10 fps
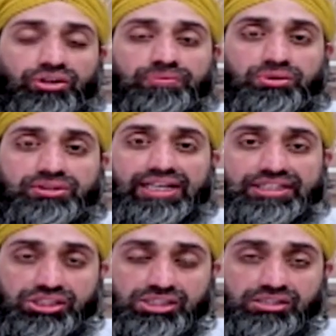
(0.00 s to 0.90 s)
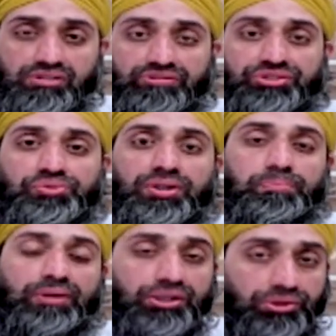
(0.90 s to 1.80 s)
perform those actions which we
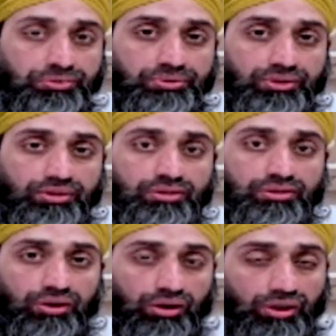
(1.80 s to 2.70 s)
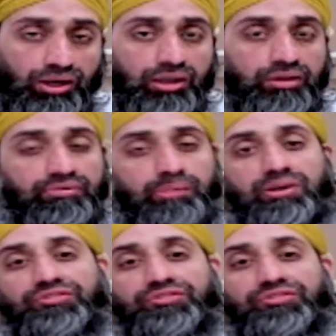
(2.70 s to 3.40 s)
are meant to, or we